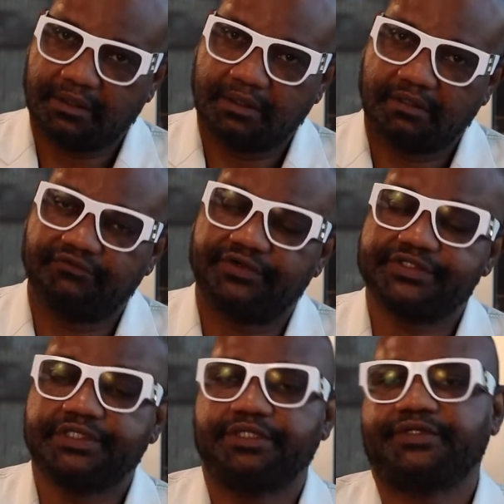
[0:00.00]

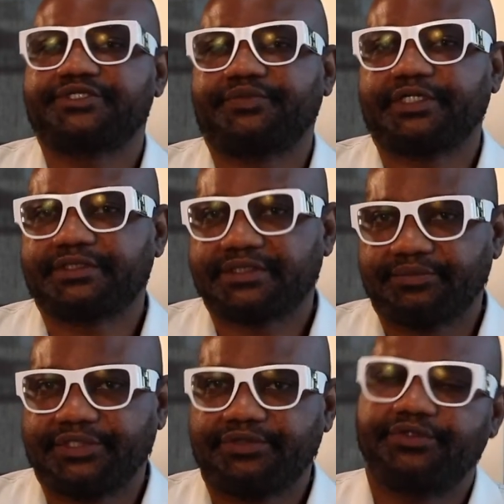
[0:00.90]
Conversely, you expect
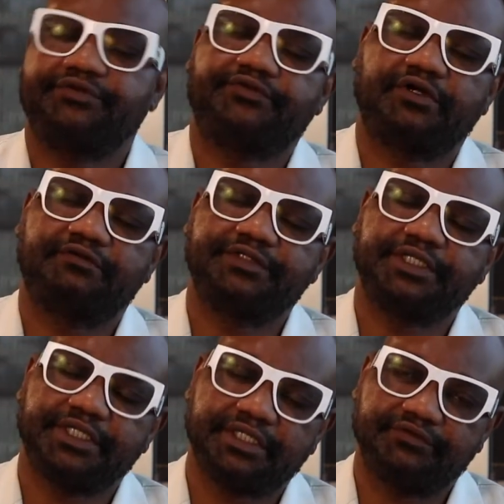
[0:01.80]
somebody who evolved
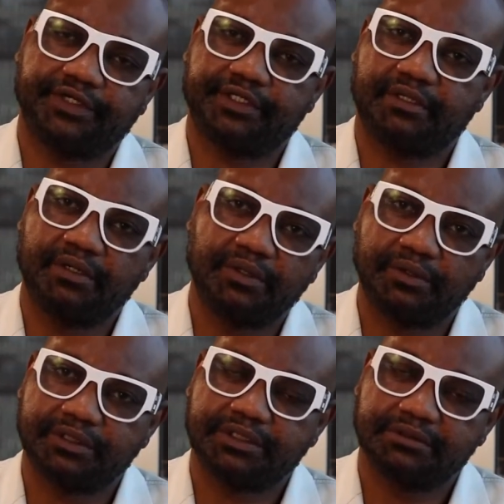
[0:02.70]
in a very
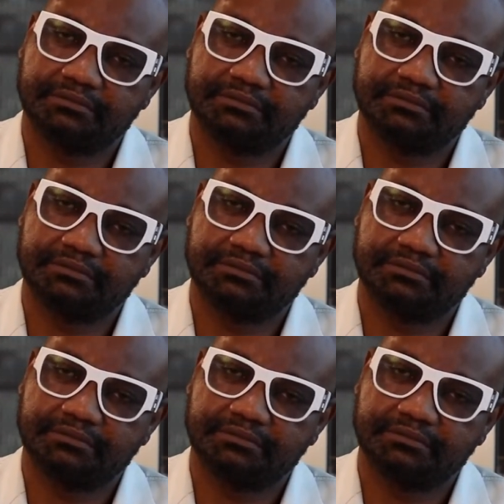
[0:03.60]
cold,